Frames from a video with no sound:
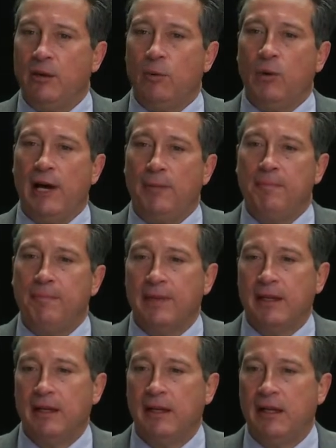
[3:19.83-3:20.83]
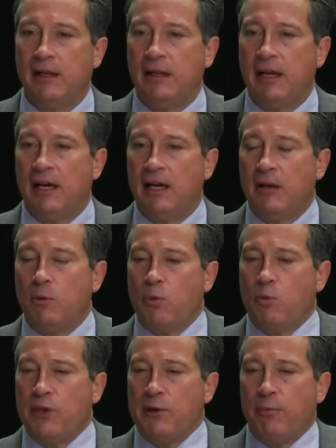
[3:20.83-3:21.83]
Well,
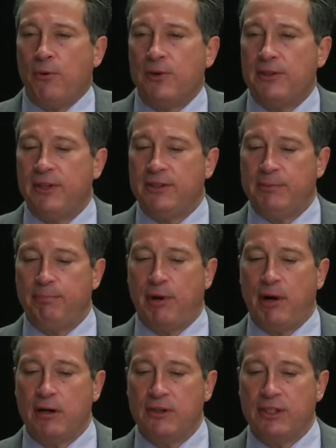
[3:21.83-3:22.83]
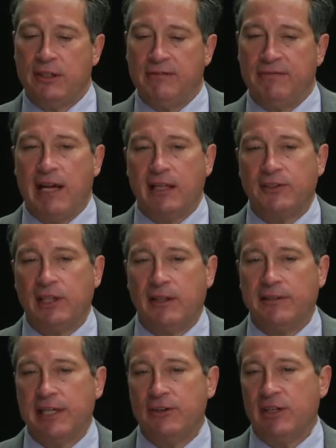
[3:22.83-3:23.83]
the important part of
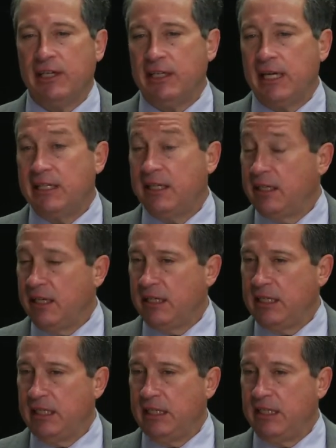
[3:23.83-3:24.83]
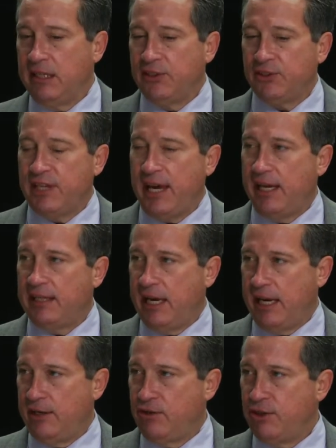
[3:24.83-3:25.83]
volatility trading, I think, in this day and
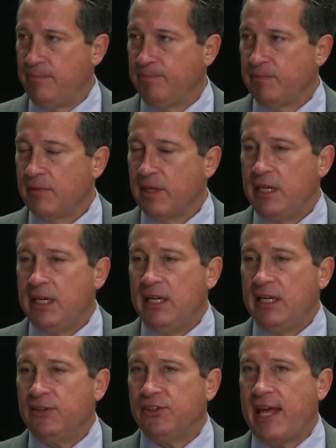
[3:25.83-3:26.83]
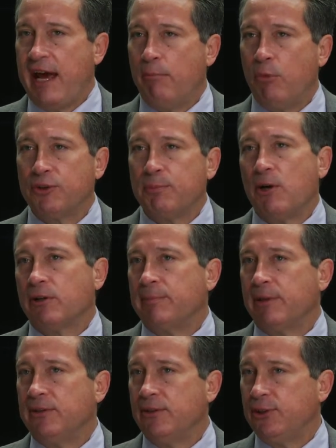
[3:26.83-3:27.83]
age is that most market
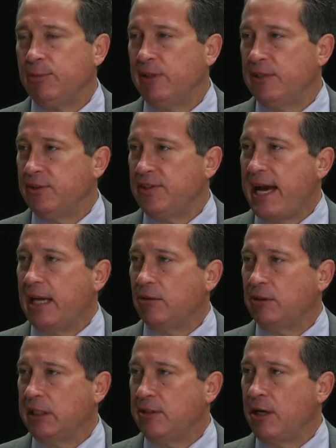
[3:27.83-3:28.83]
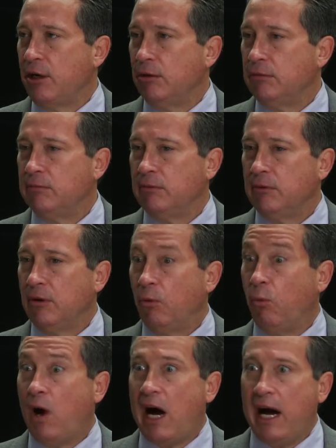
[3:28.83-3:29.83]
participants not only know
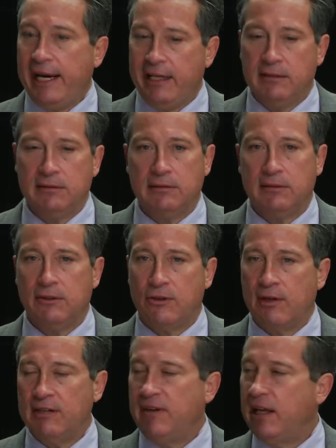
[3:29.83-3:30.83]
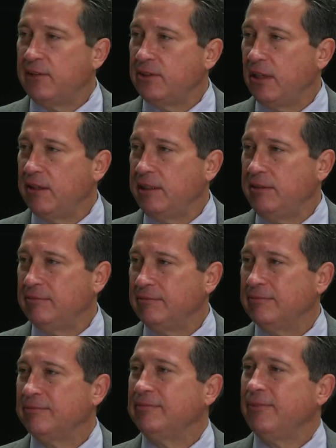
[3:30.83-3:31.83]
why to trade volatility,
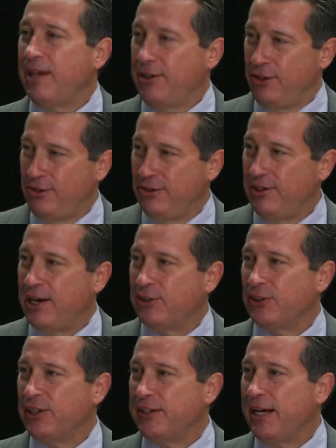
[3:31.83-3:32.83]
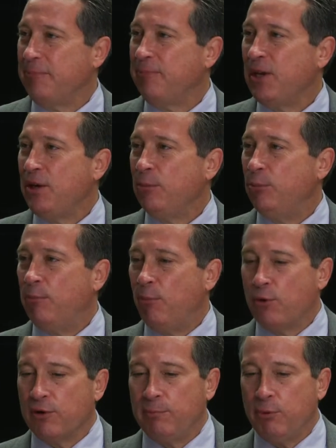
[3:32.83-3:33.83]
thank you 2008, but
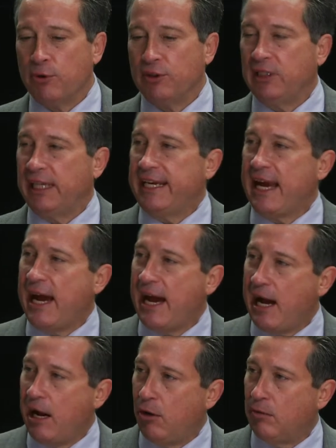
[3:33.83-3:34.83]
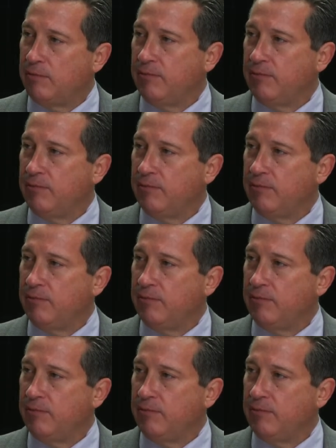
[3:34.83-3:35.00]
more importantly, how.